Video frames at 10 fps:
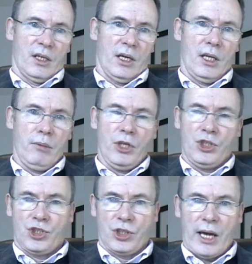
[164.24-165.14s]
An
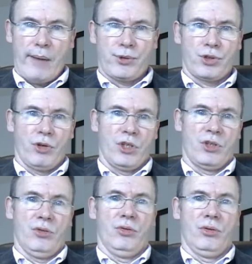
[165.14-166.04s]
image capturing
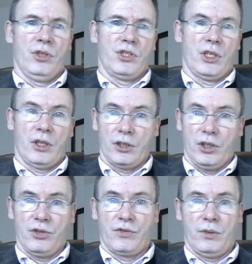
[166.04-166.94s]
tool is another
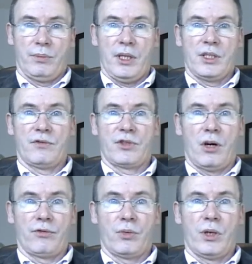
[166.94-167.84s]
useful piece of
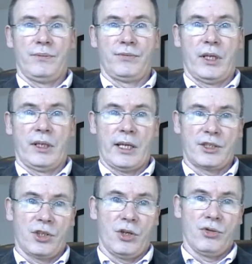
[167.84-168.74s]
software, and
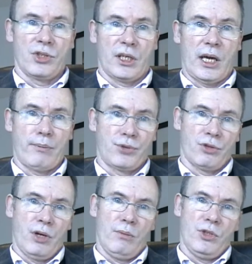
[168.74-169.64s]
that's used to
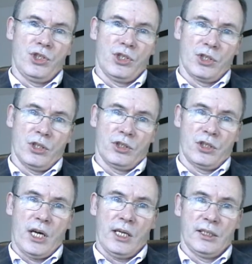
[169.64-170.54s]
capture images or
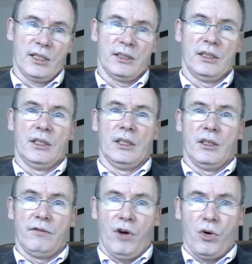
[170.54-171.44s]
to take the
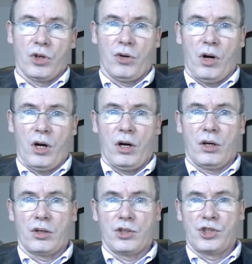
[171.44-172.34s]
photo
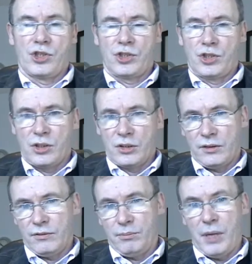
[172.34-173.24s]
or
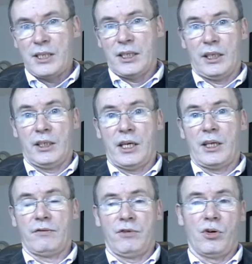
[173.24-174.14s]
basically
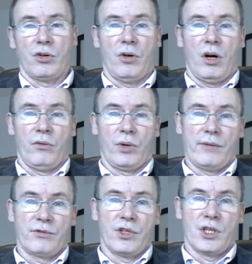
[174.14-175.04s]
take the photo of
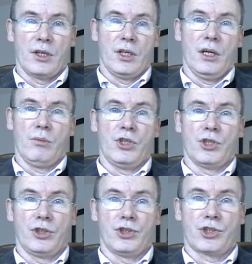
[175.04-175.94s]
whatever is on the
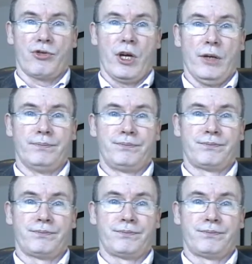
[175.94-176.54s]
image on your screen.